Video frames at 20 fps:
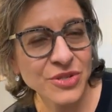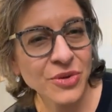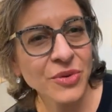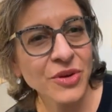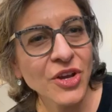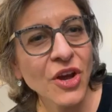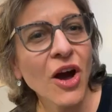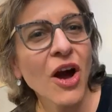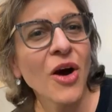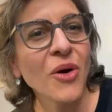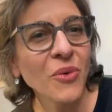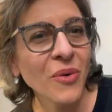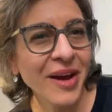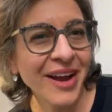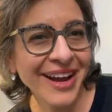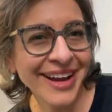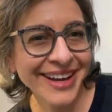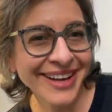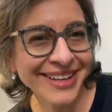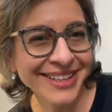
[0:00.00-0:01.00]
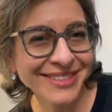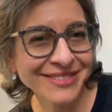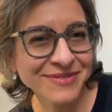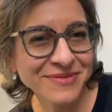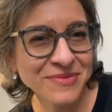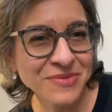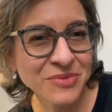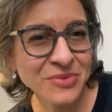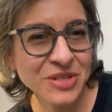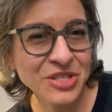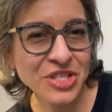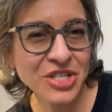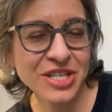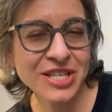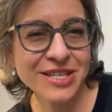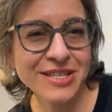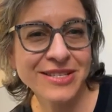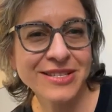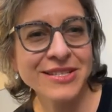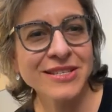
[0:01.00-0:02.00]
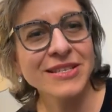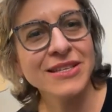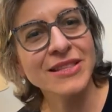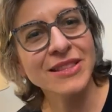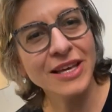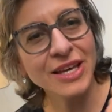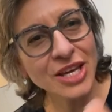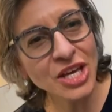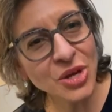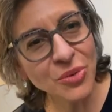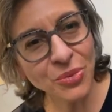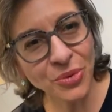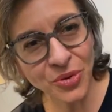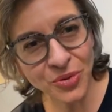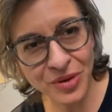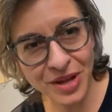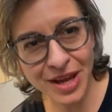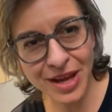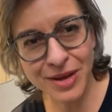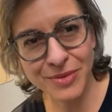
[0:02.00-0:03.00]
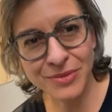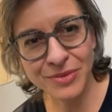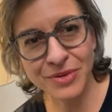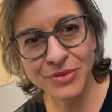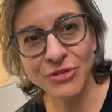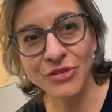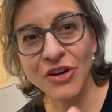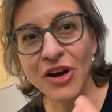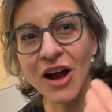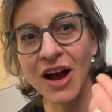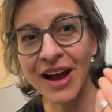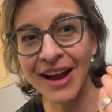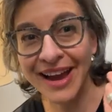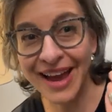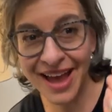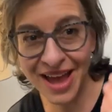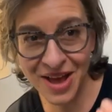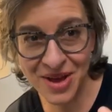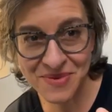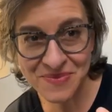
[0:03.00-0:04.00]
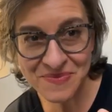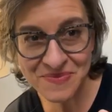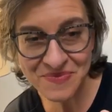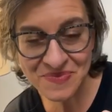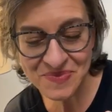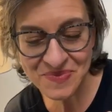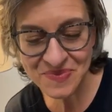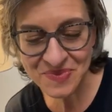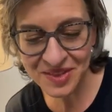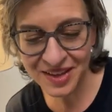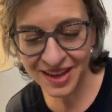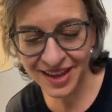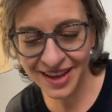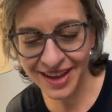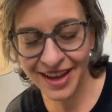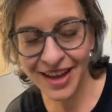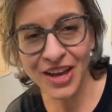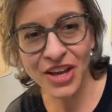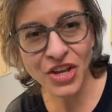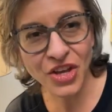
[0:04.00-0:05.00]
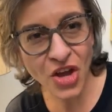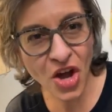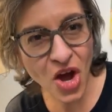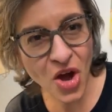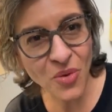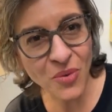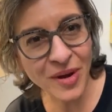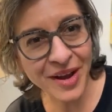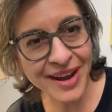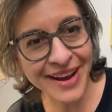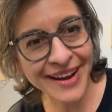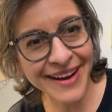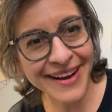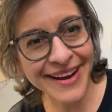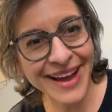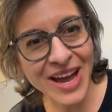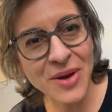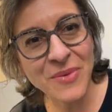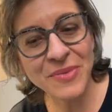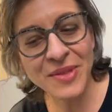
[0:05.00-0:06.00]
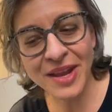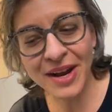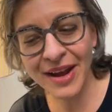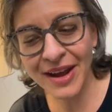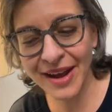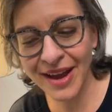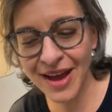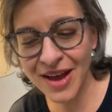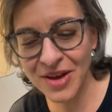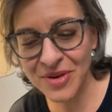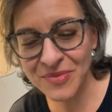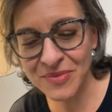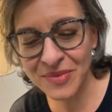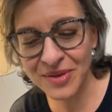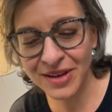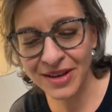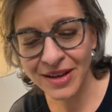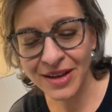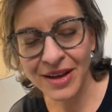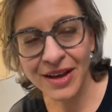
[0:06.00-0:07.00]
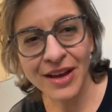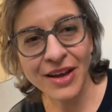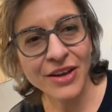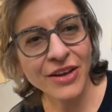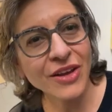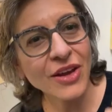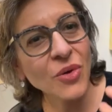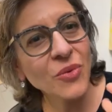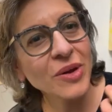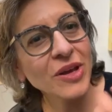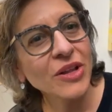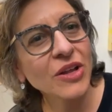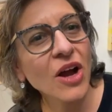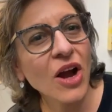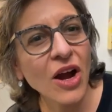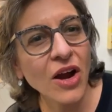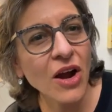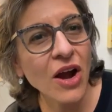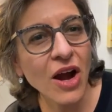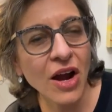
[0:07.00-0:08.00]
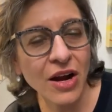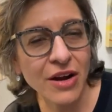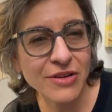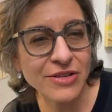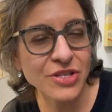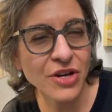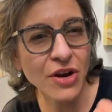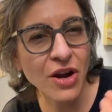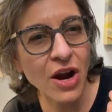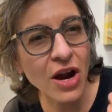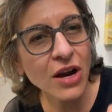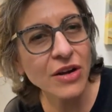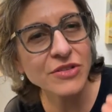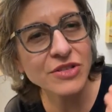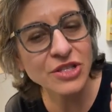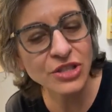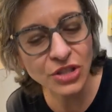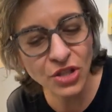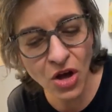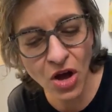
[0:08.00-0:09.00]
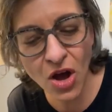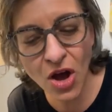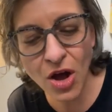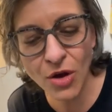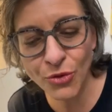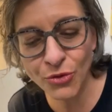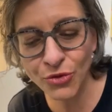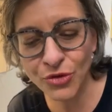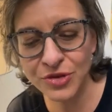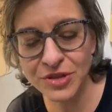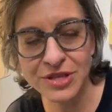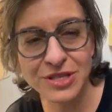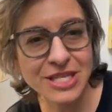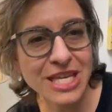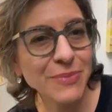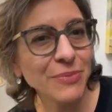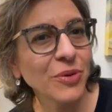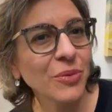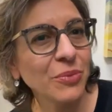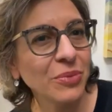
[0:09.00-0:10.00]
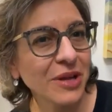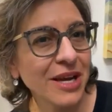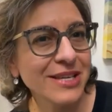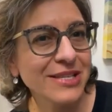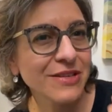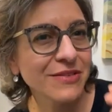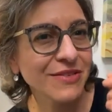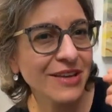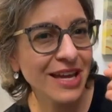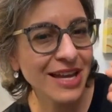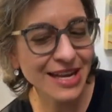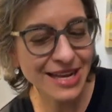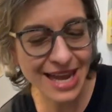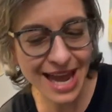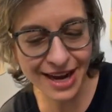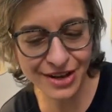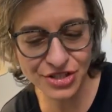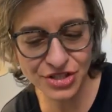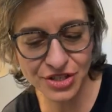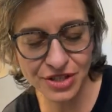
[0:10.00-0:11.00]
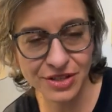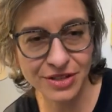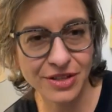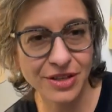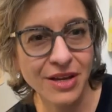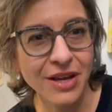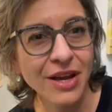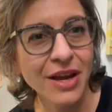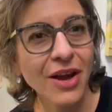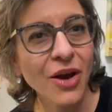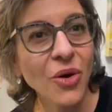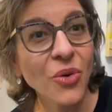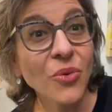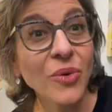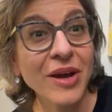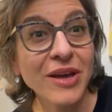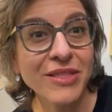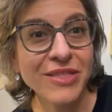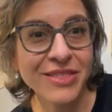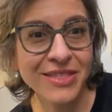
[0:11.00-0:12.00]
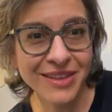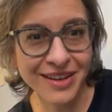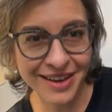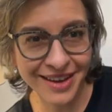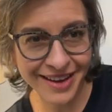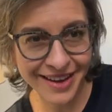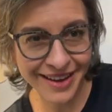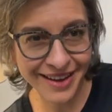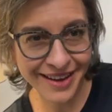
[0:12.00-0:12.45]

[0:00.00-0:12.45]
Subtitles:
So Yahweh, which is the Hebrew name for I am, Yahweh, I am that I am, our hearts long for the deeper place of connection with